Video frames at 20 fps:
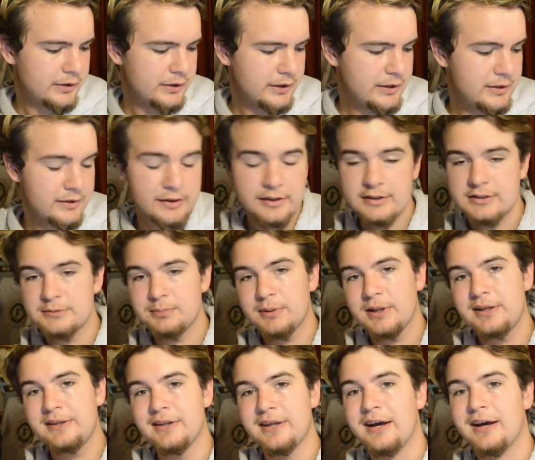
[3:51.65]
They
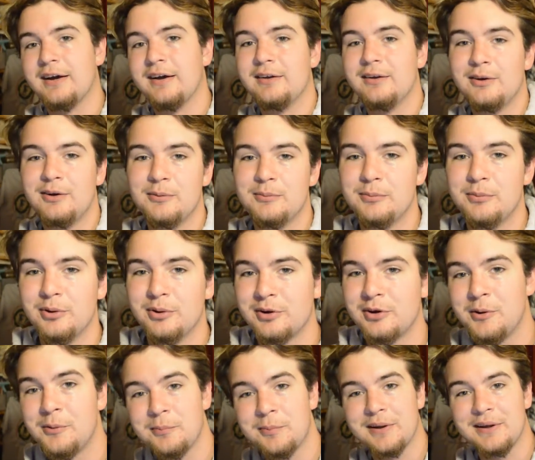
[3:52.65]
explain that a lot more
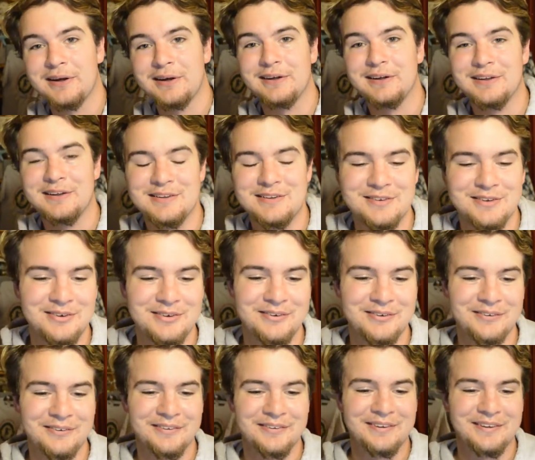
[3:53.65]
complicated
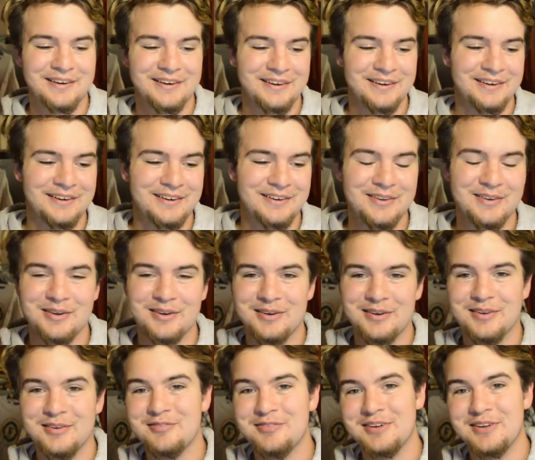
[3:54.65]
on
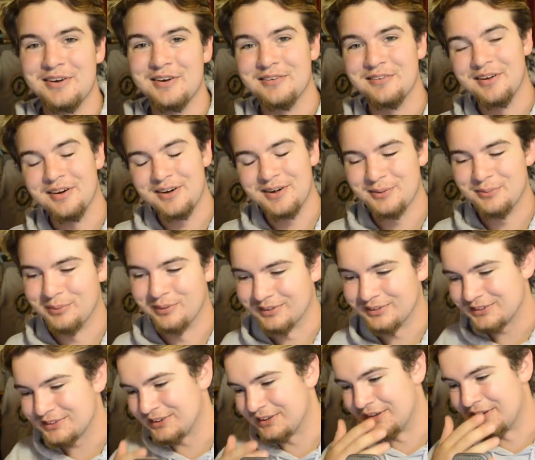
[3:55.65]
the video that I
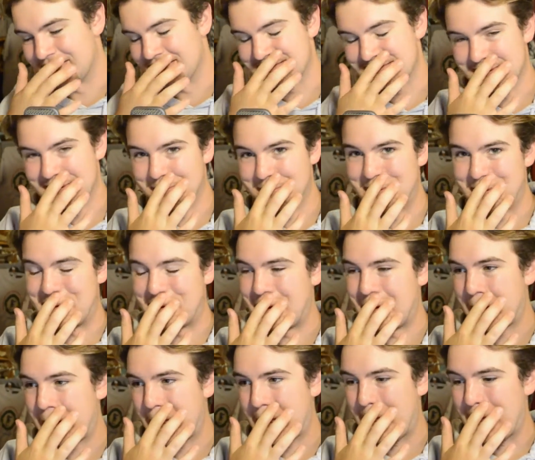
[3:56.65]
watched that they sent me.